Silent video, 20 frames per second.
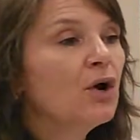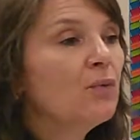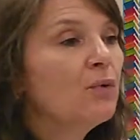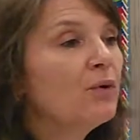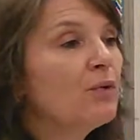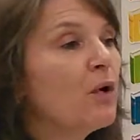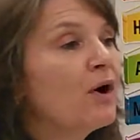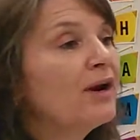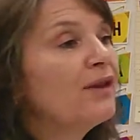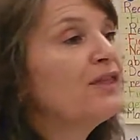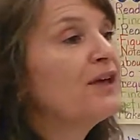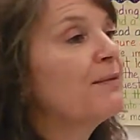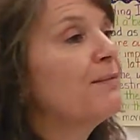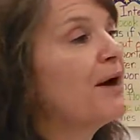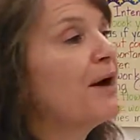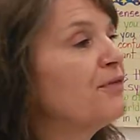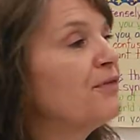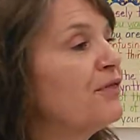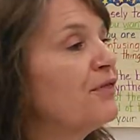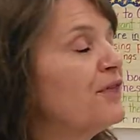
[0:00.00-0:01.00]
we want to think
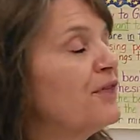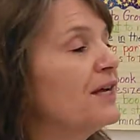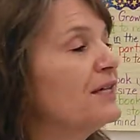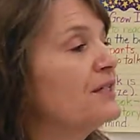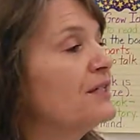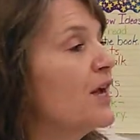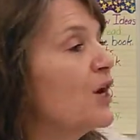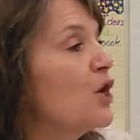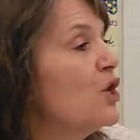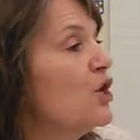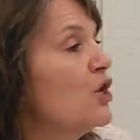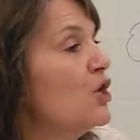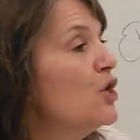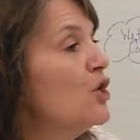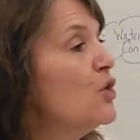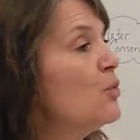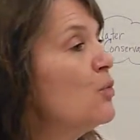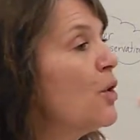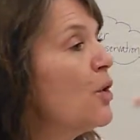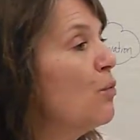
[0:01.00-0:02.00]
about the things like
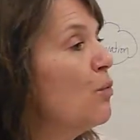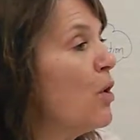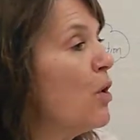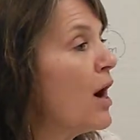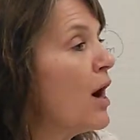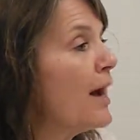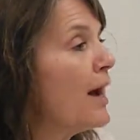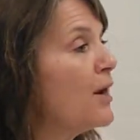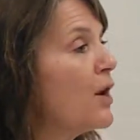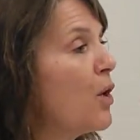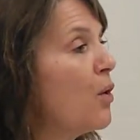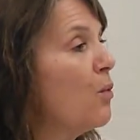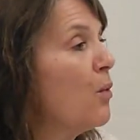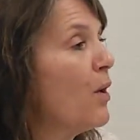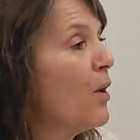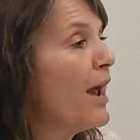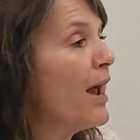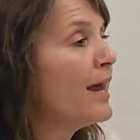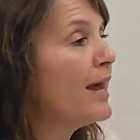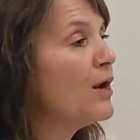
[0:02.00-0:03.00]
who, what,
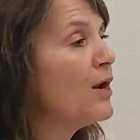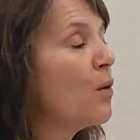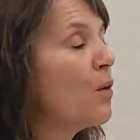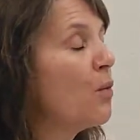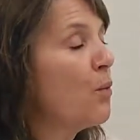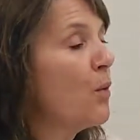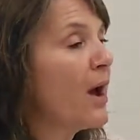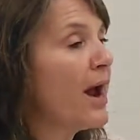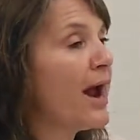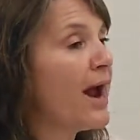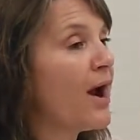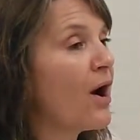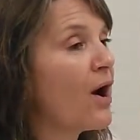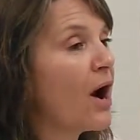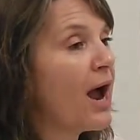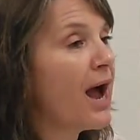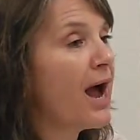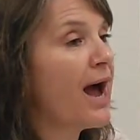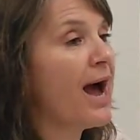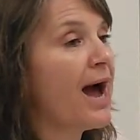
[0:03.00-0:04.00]
when,
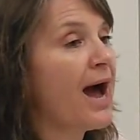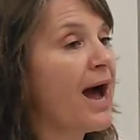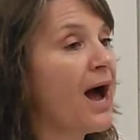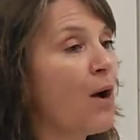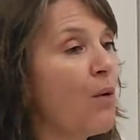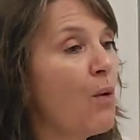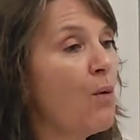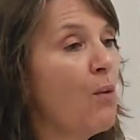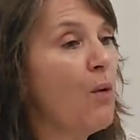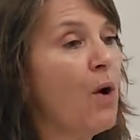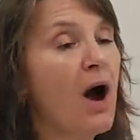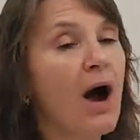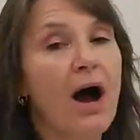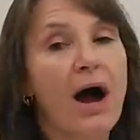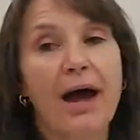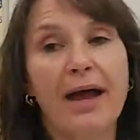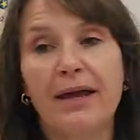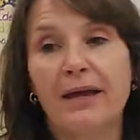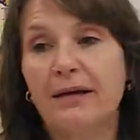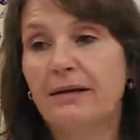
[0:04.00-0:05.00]
where, how,
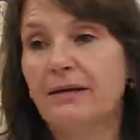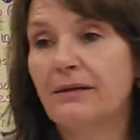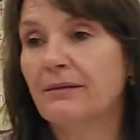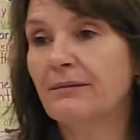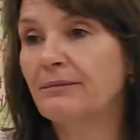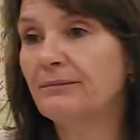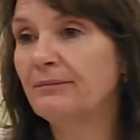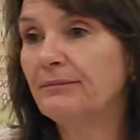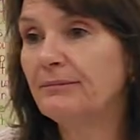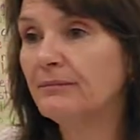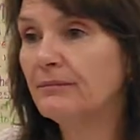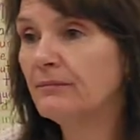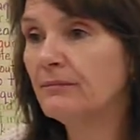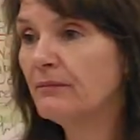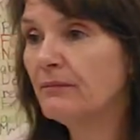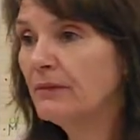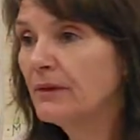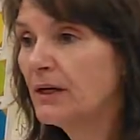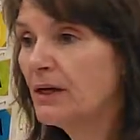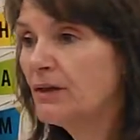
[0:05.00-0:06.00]
why.
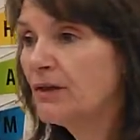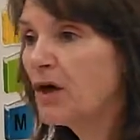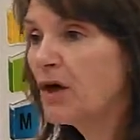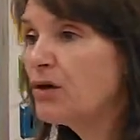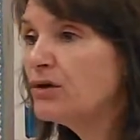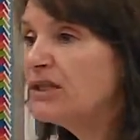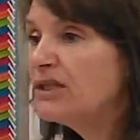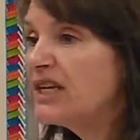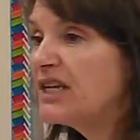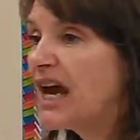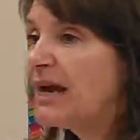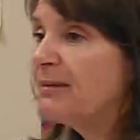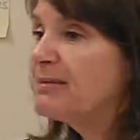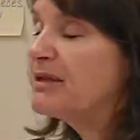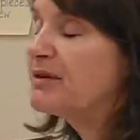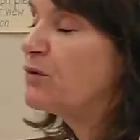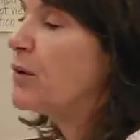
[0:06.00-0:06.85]
Those types